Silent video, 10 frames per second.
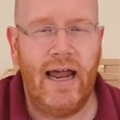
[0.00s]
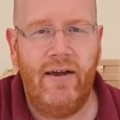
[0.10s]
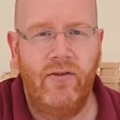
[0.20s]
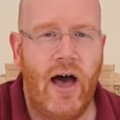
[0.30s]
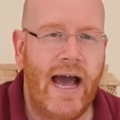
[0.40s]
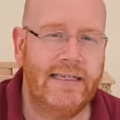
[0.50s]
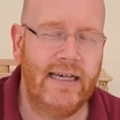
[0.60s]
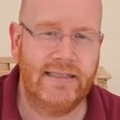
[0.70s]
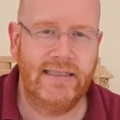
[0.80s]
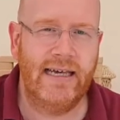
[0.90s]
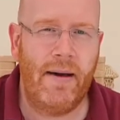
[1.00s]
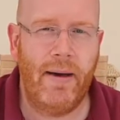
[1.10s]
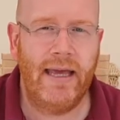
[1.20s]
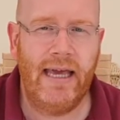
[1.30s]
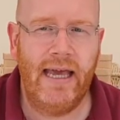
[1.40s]
and I've got access to get
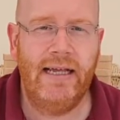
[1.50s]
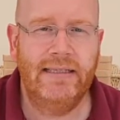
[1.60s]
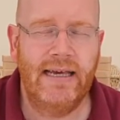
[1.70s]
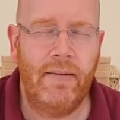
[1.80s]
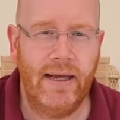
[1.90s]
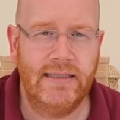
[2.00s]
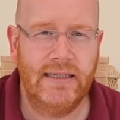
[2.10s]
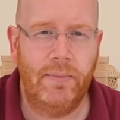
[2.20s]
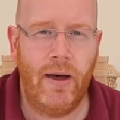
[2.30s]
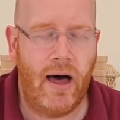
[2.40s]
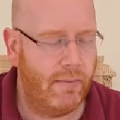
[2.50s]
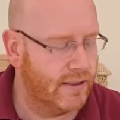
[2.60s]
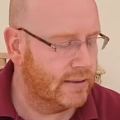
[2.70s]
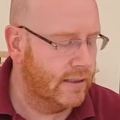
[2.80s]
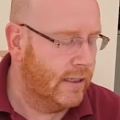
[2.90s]
my key to get me into the
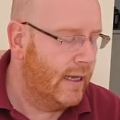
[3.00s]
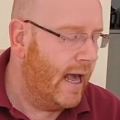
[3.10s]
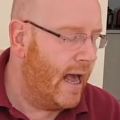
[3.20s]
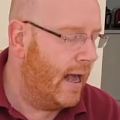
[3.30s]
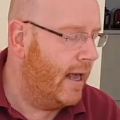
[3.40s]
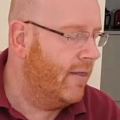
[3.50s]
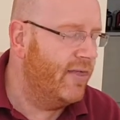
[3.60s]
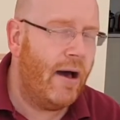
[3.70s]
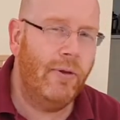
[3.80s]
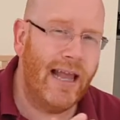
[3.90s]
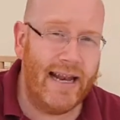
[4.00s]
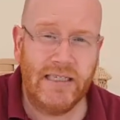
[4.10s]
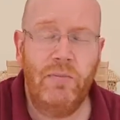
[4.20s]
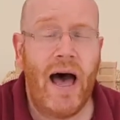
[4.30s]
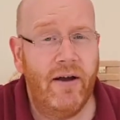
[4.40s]
apartment. That will then
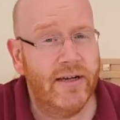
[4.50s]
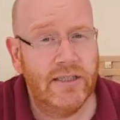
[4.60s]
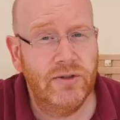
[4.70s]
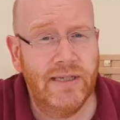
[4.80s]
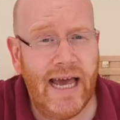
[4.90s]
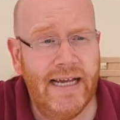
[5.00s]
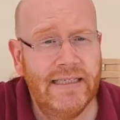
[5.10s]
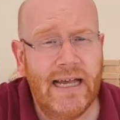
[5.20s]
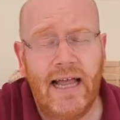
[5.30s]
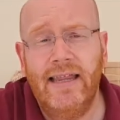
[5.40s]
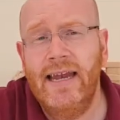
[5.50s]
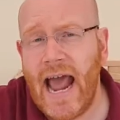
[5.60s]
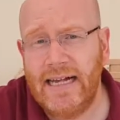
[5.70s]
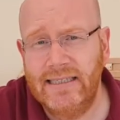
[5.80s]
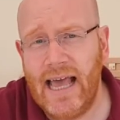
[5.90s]
expire in 2 days, and the
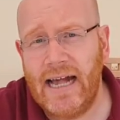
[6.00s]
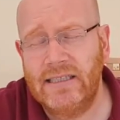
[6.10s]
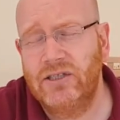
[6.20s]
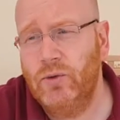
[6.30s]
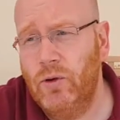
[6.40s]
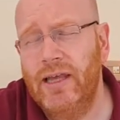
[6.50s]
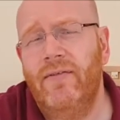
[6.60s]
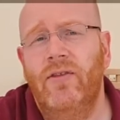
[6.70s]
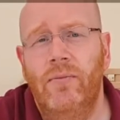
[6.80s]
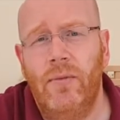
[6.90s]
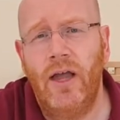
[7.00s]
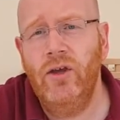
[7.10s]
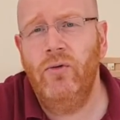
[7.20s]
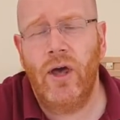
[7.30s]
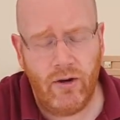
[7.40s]
next guest, you will give them a
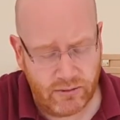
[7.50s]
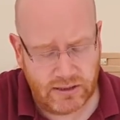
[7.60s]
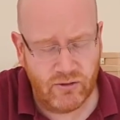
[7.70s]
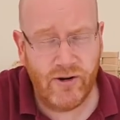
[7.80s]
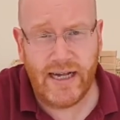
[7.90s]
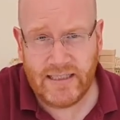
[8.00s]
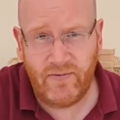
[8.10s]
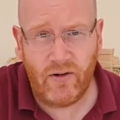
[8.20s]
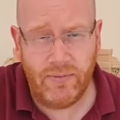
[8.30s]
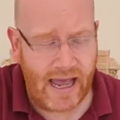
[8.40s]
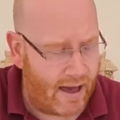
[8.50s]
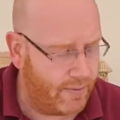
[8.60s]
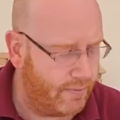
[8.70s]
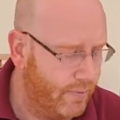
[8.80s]
new code created from the app.